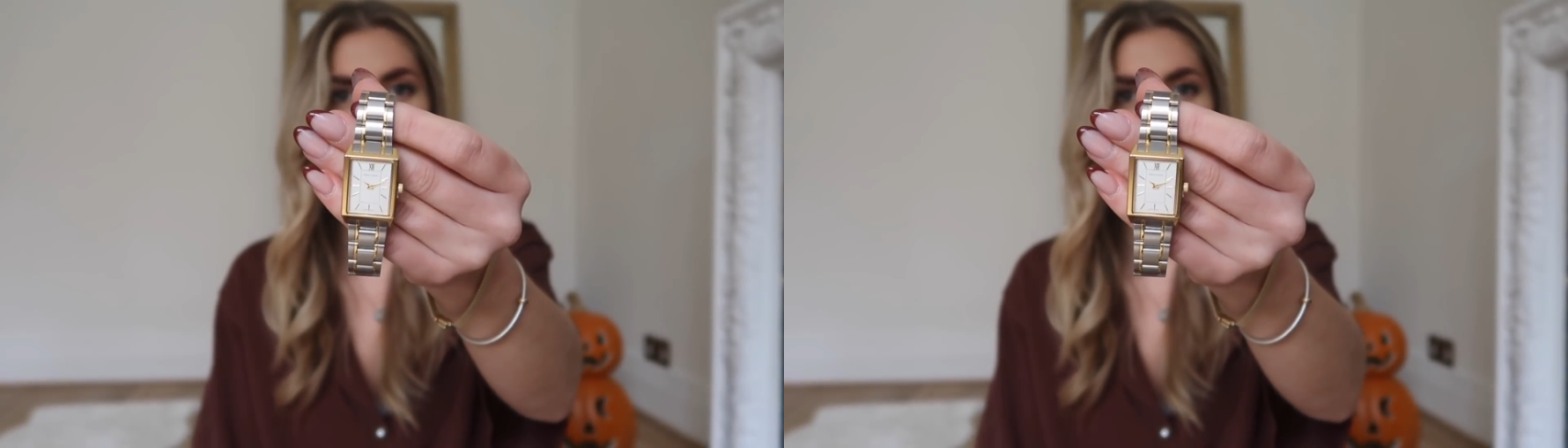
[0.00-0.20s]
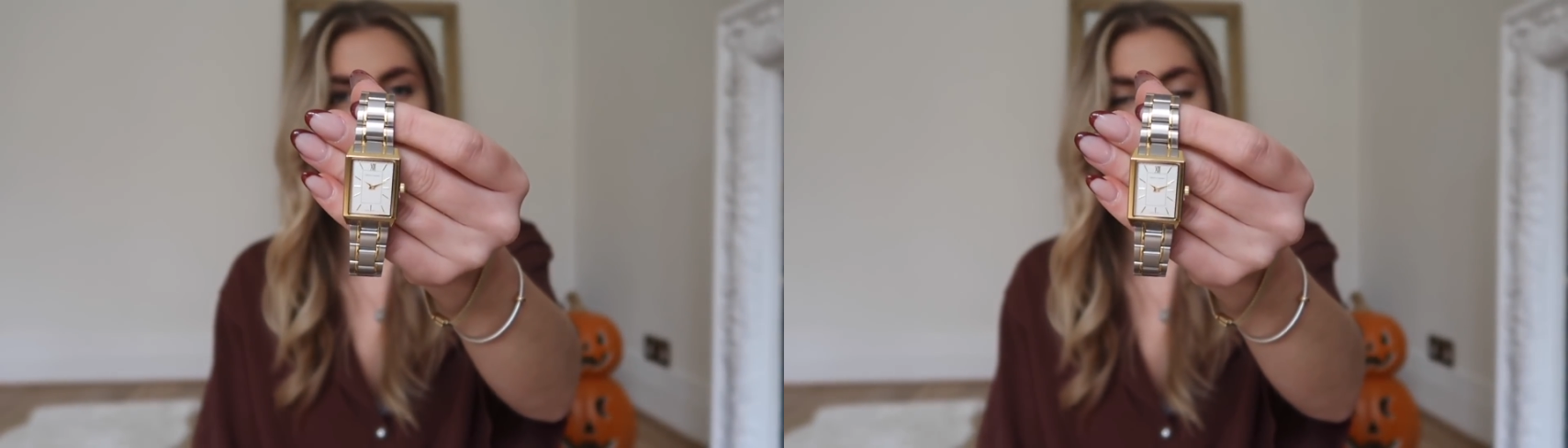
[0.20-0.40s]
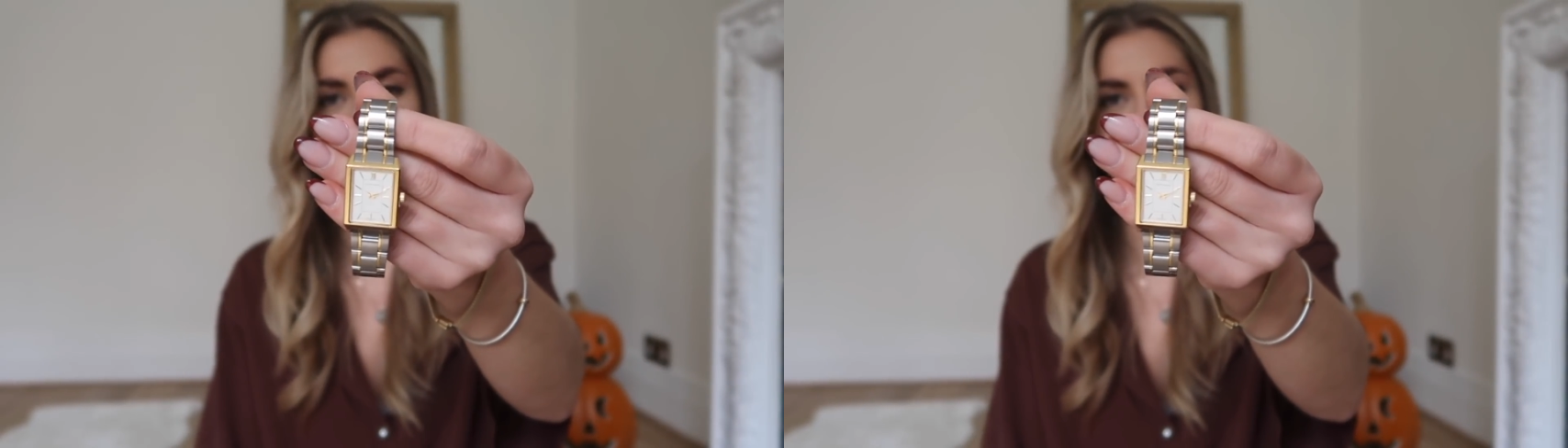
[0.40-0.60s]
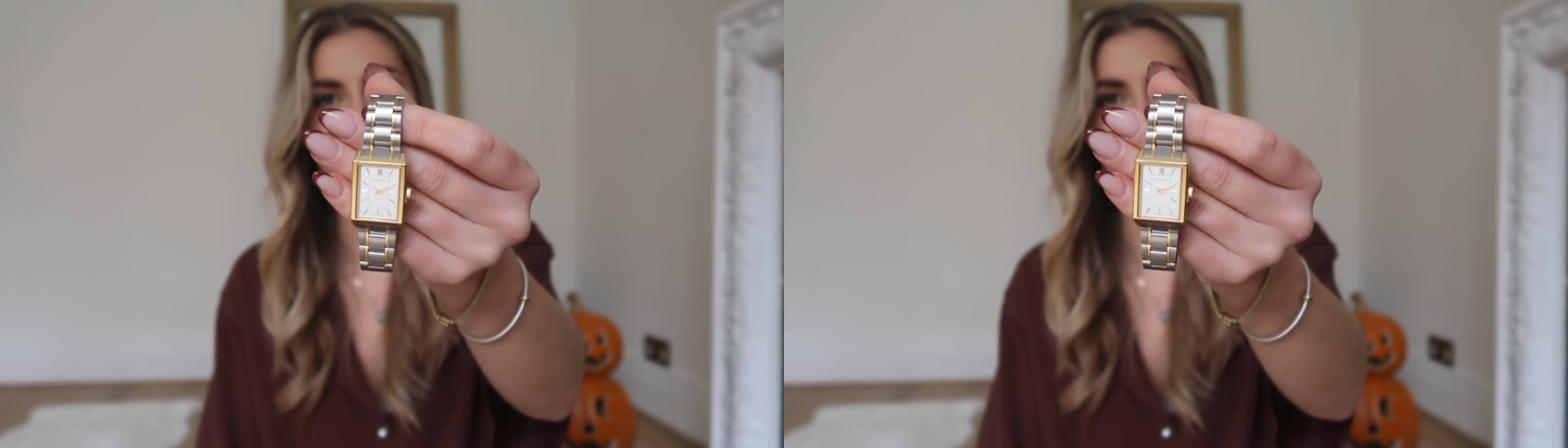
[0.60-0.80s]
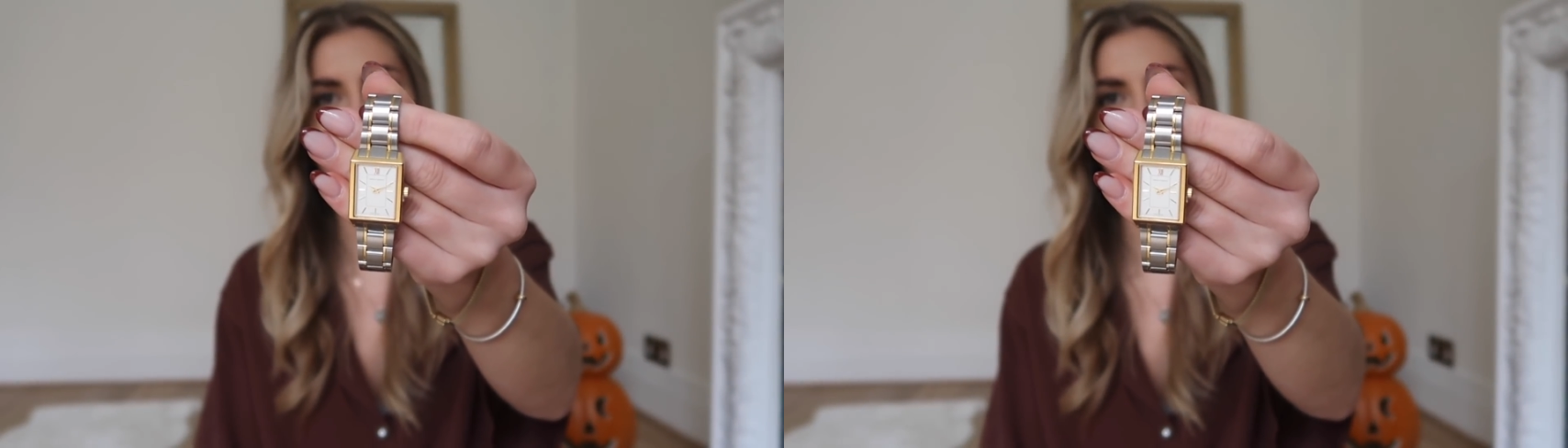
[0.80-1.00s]
Isn't it
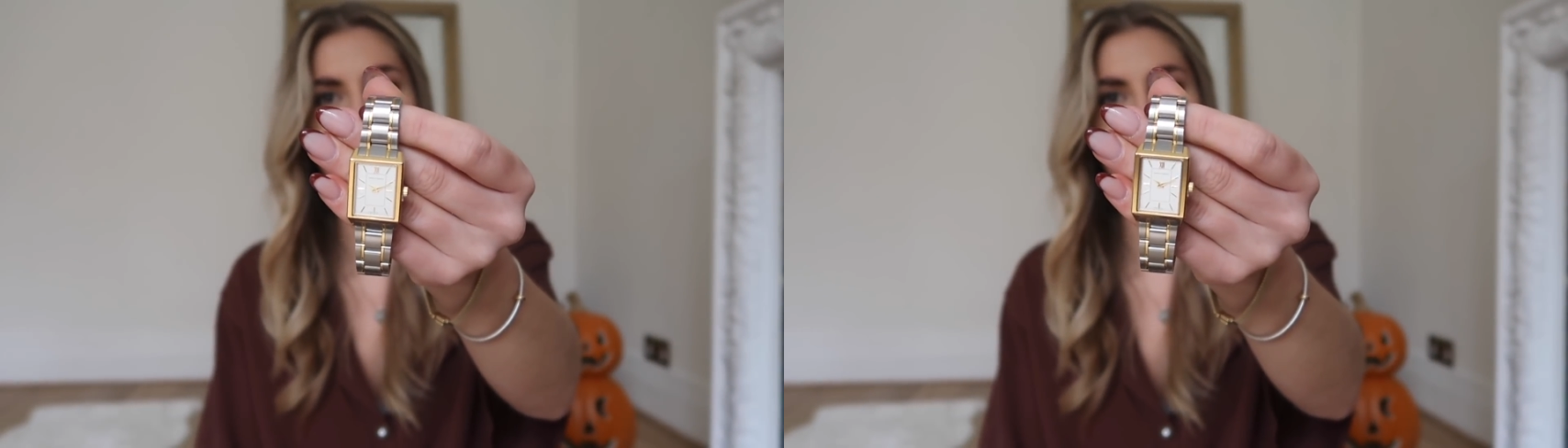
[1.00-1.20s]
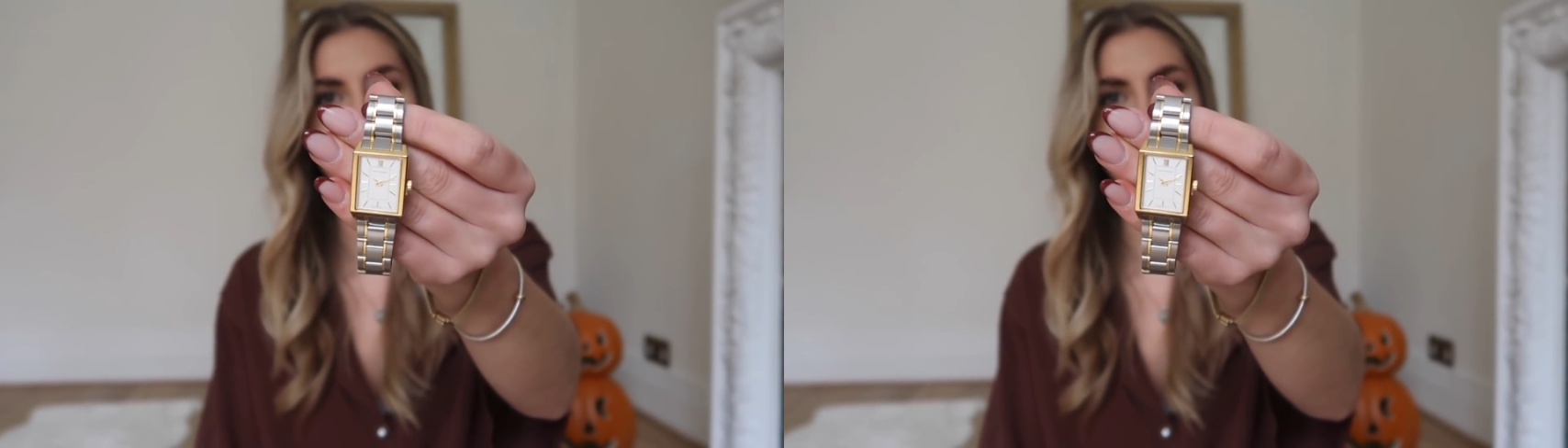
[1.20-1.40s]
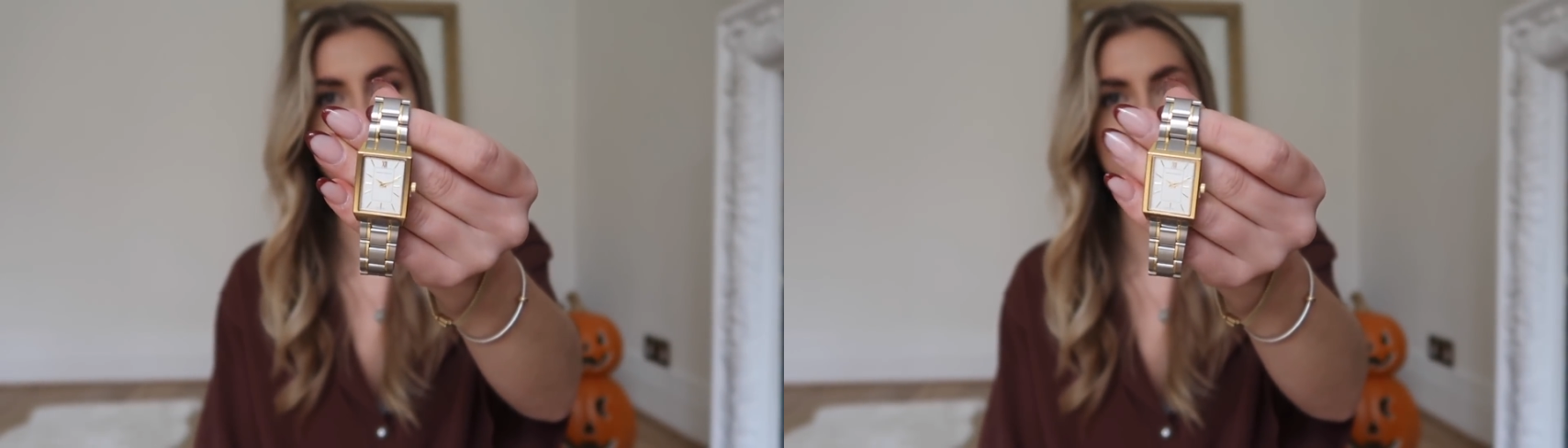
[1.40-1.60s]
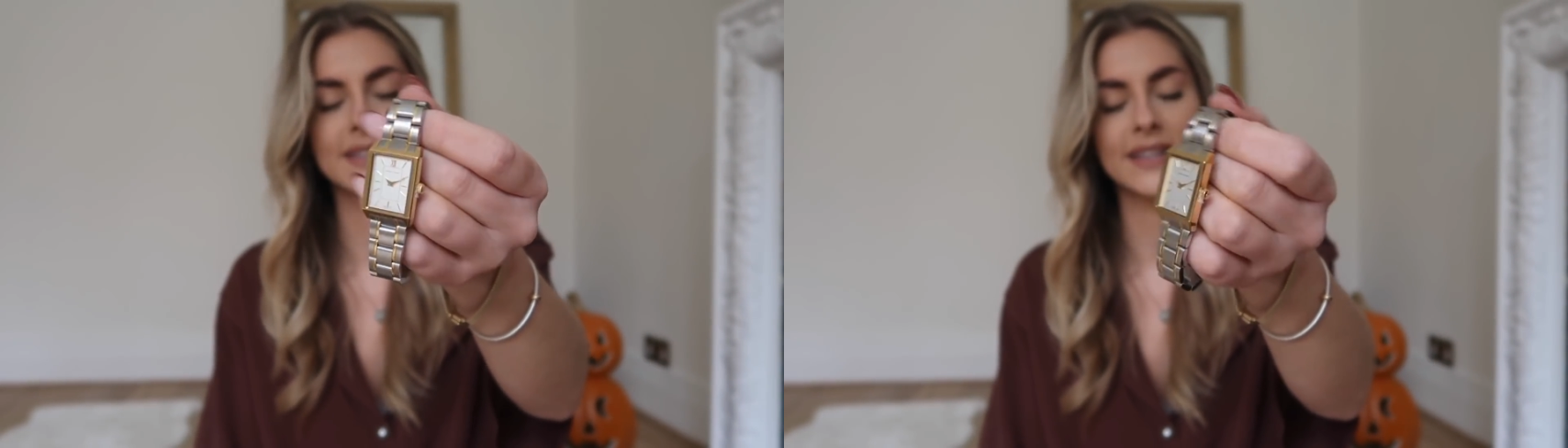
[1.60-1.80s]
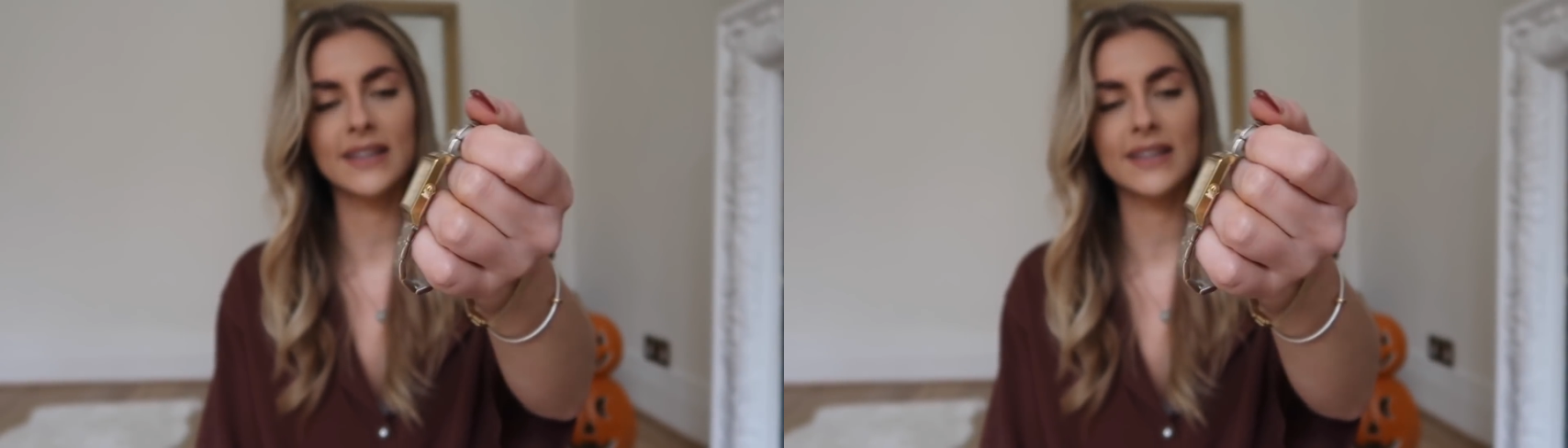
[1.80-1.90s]
nice?